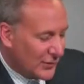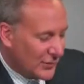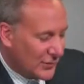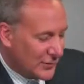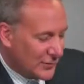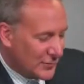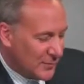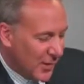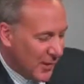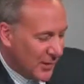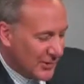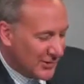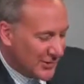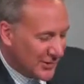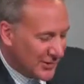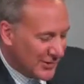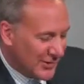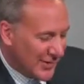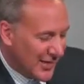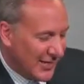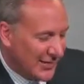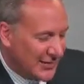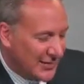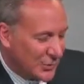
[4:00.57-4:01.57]
as much. It
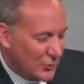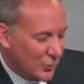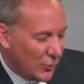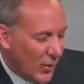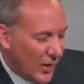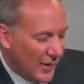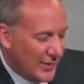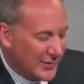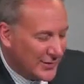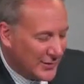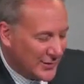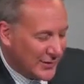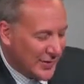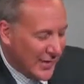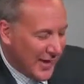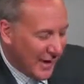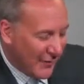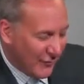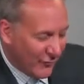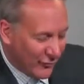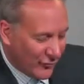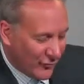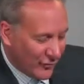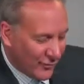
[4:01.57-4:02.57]
takes twice the
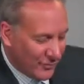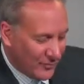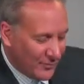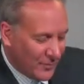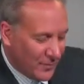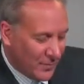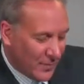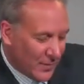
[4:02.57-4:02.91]
effort.